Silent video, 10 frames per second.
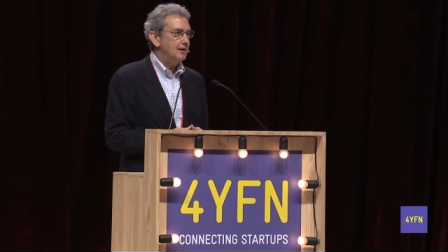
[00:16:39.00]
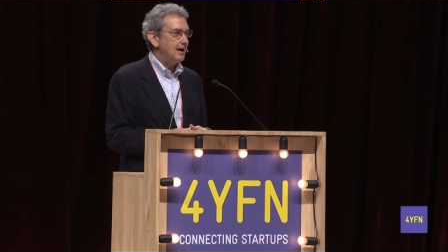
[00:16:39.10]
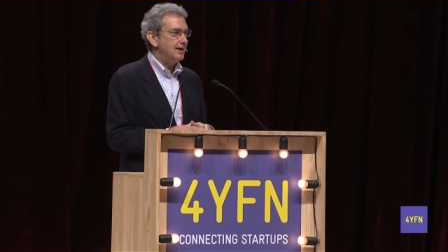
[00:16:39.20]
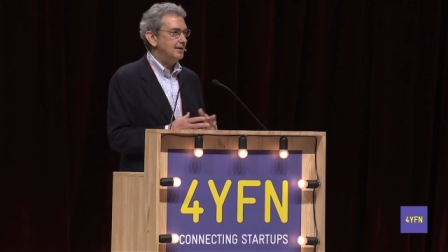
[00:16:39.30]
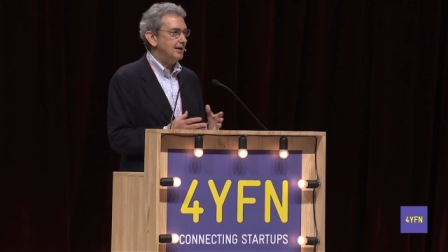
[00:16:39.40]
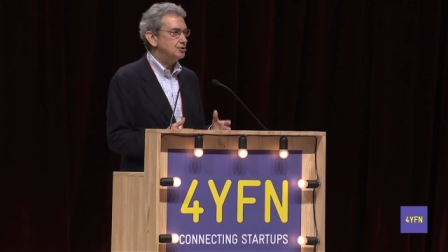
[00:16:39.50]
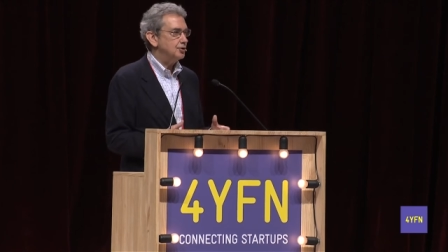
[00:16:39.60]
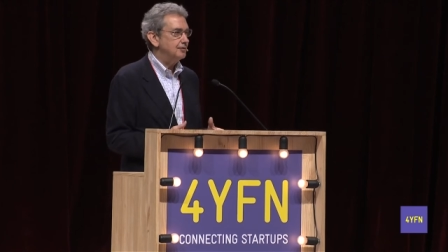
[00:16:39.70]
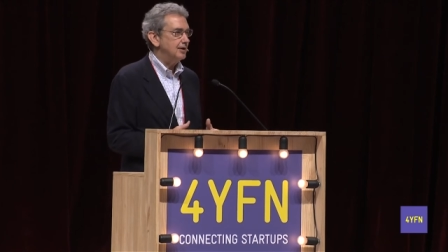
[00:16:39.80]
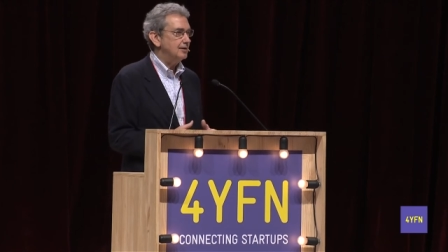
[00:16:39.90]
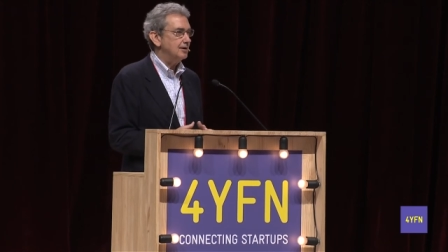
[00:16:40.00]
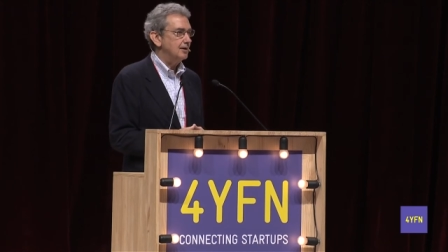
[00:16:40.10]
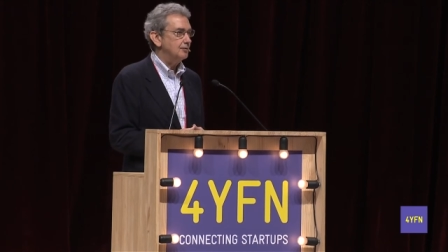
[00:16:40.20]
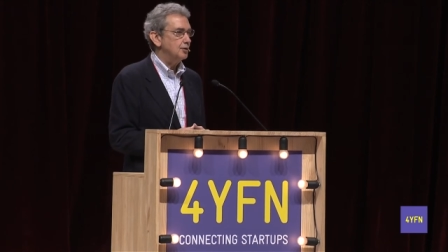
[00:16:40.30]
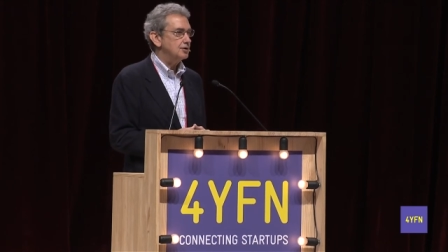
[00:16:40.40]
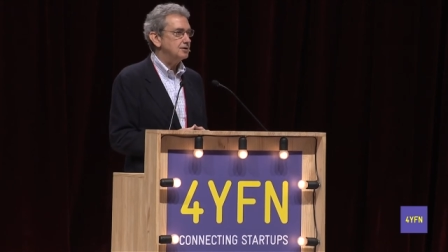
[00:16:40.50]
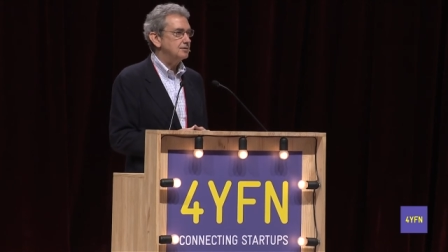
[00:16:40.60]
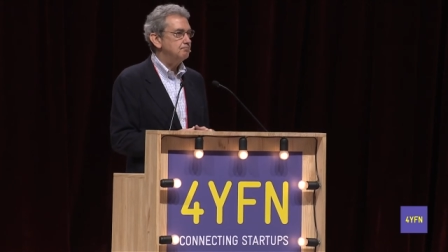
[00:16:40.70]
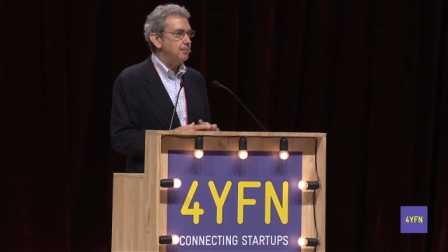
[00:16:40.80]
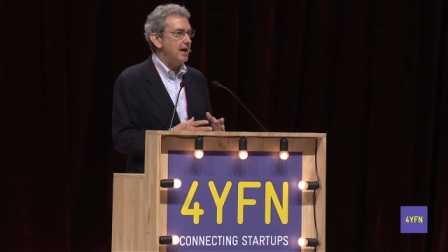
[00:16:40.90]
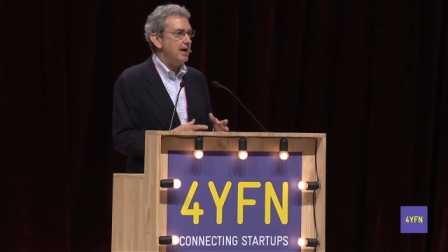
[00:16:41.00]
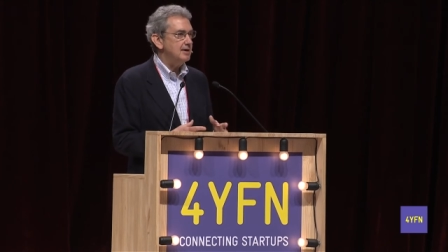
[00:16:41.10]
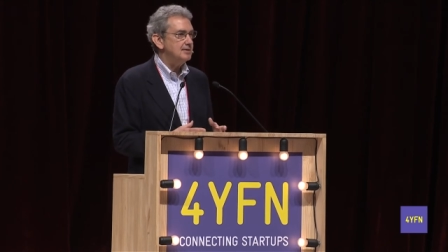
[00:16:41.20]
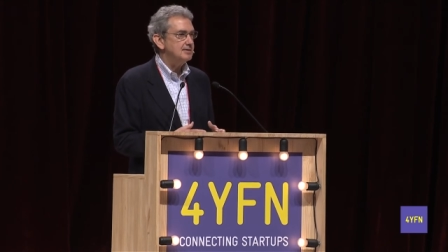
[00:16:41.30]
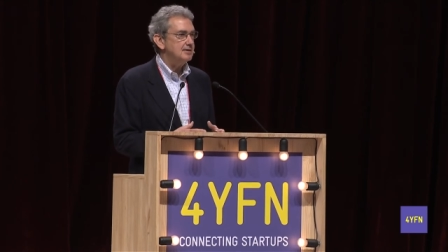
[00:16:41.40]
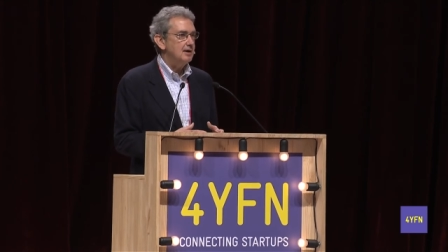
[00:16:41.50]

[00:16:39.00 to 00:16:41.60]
architecture of the internet was based